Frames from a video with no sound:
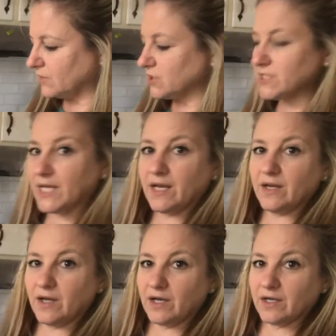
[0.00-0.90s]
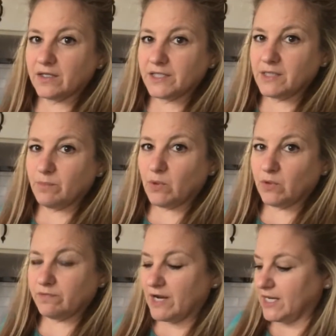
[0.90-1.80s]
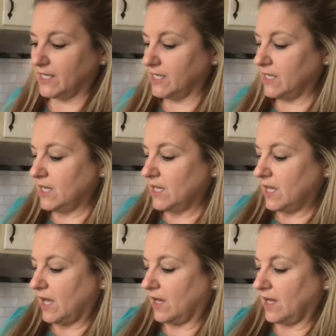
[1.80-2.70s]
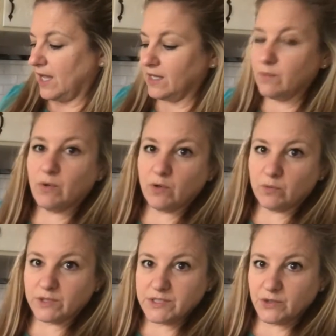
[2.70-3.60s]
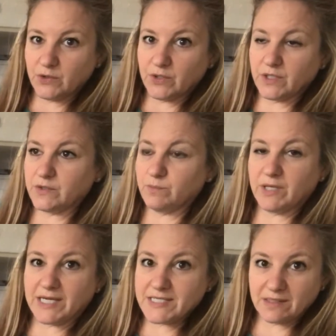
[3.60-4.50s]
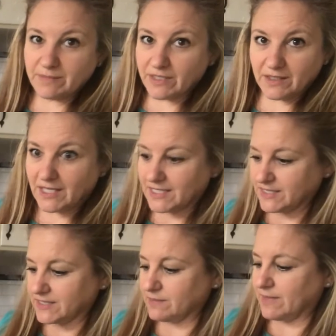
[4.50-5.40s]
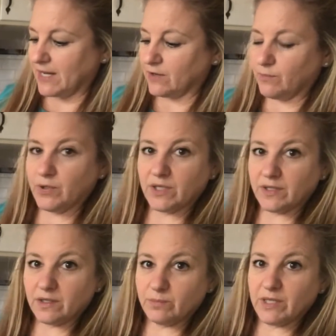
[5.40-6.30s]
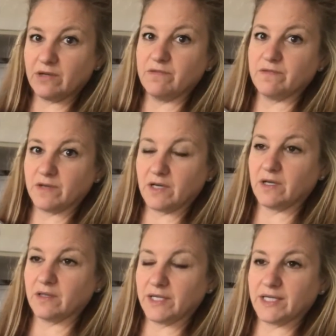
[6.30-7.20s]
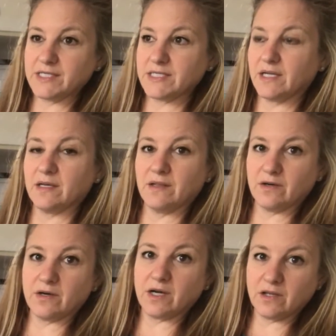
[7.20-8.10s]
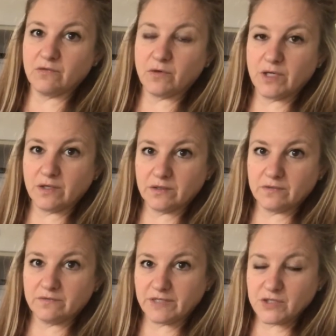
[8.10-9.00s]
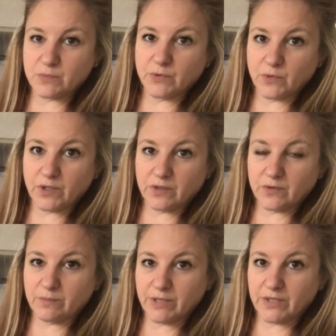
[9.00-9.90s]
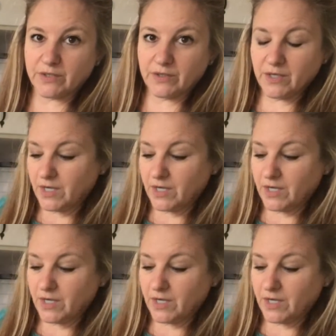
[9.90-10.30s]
Just get a clean bowl ready. Any bowl will do. You could plastic, metal, glass, doesn't matter. Put a little bit of, like I said, either olive oil, vegetable oil, or butter,